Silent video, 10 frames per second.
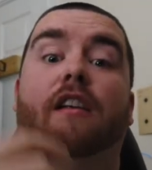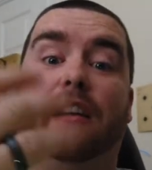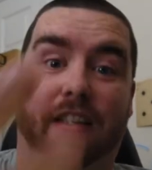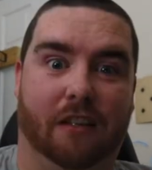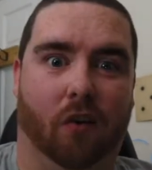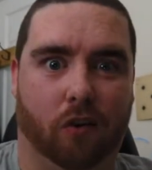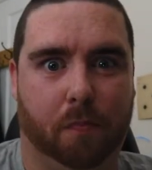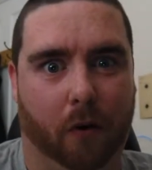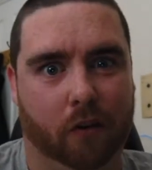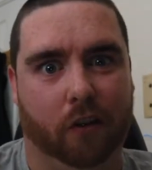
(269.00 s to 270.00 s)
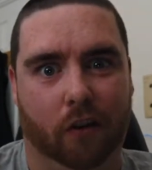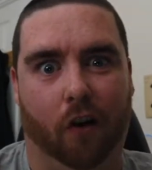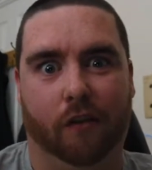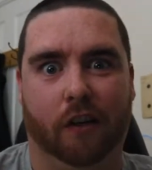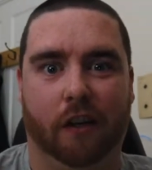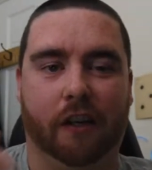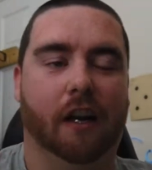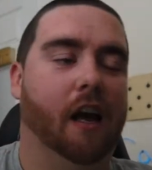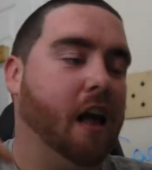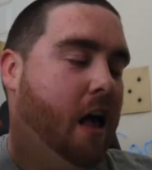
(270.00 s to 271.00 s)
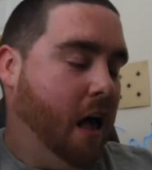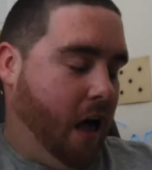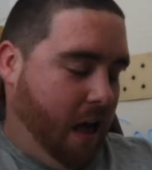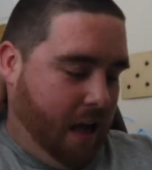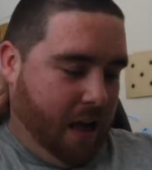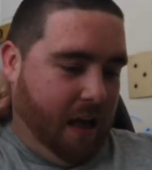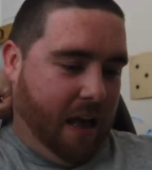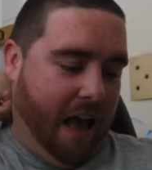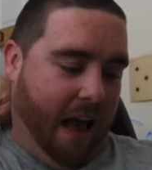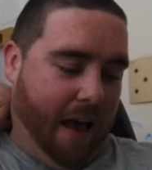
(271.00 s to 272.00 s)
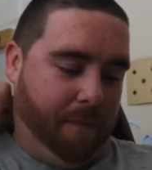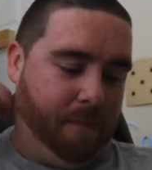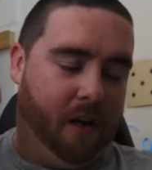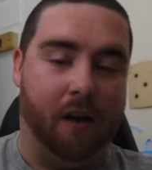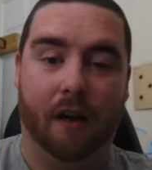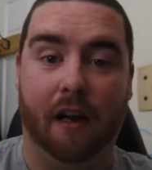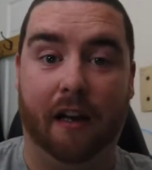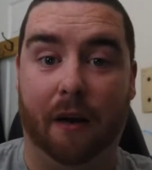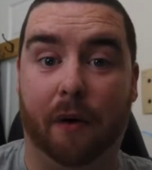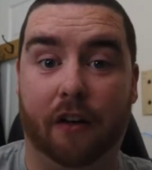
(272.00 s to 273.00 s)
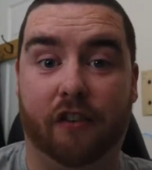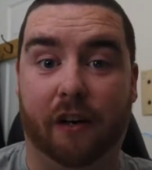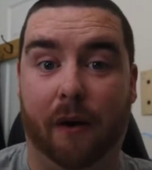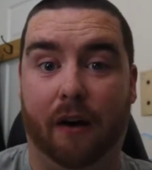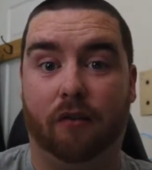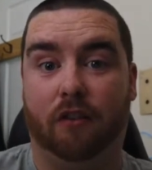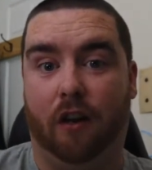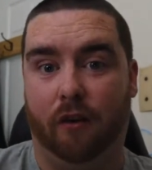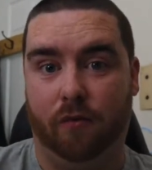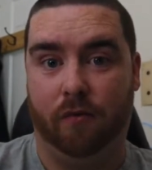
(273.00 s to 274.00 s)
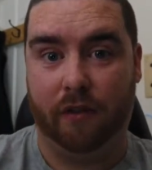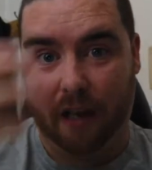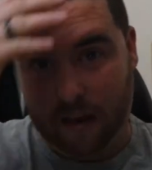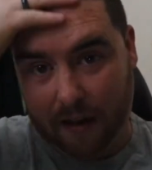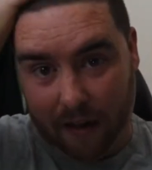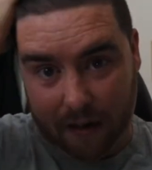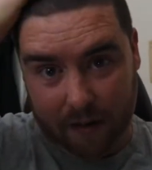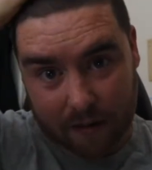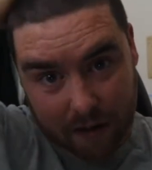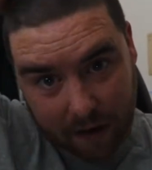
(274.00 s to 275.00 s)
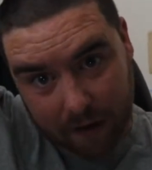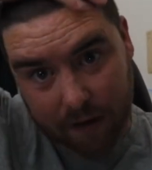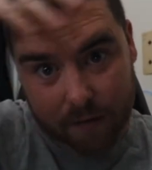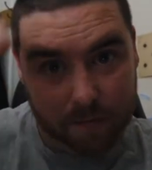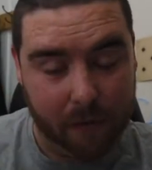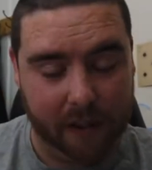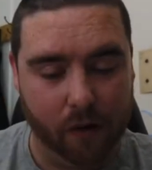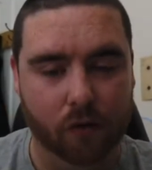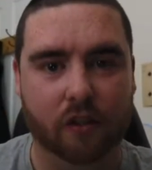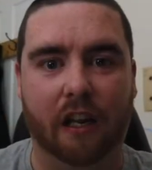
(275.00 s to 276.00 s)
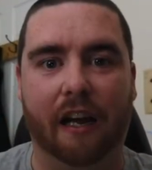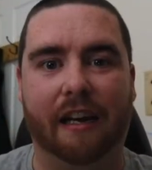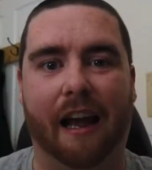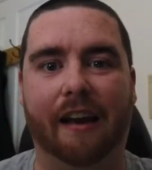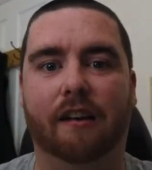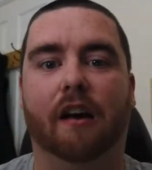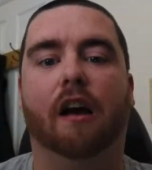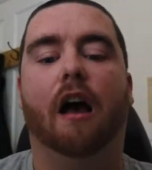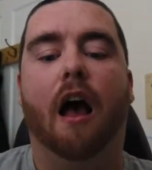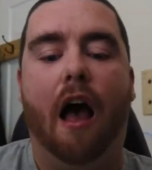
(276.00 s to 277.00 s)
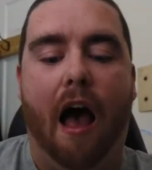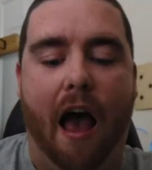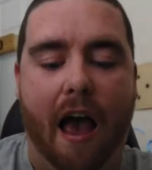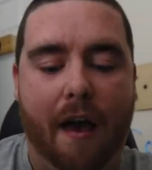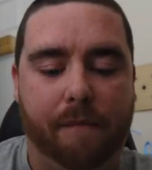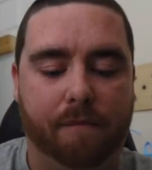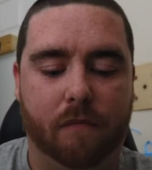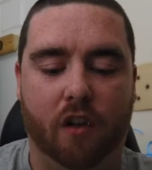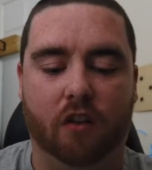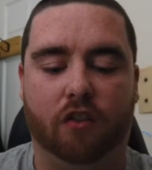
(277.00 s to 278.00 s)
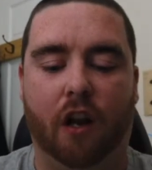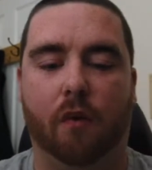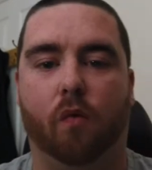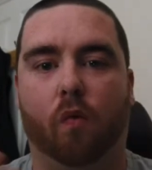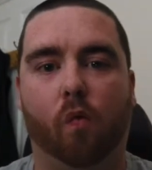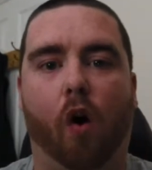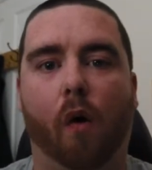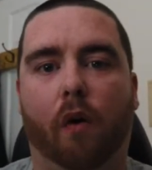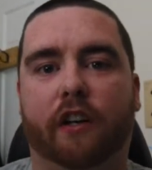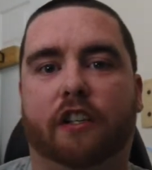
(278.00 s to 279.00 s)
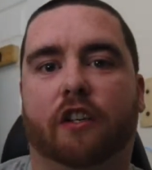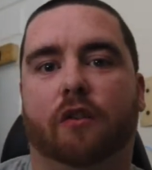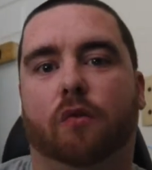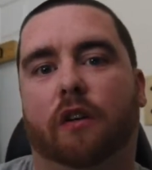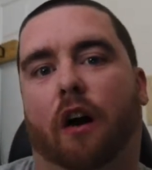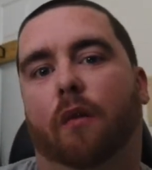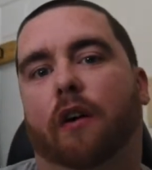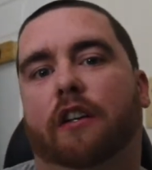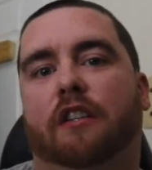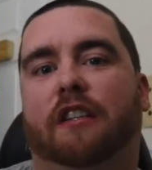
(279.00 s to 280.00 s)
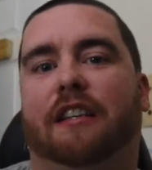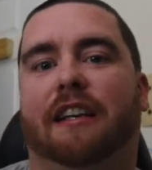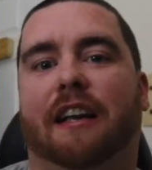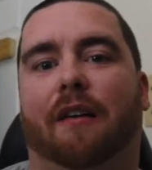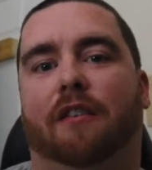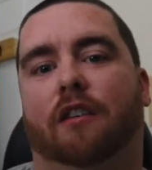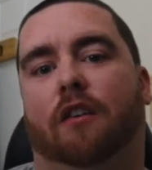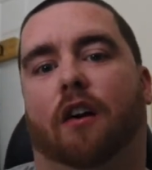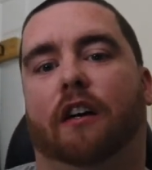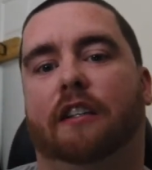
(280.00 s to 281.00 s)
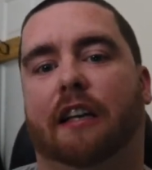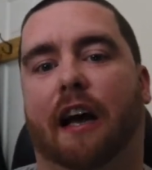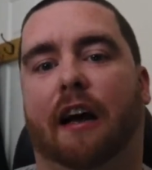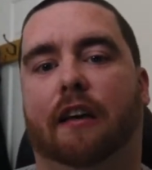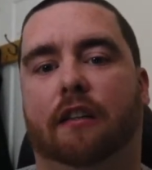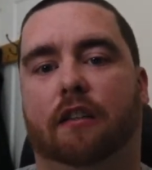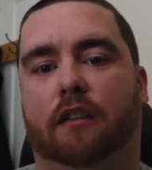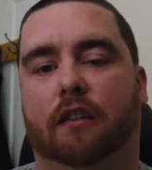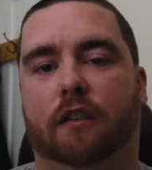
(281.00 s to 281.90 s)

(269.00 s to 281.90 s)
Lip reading: This is not sponsored, obviously. And they worked really well, so yeah, that'll be used again. So what I wanted to do, I wanted to sit down with you guys and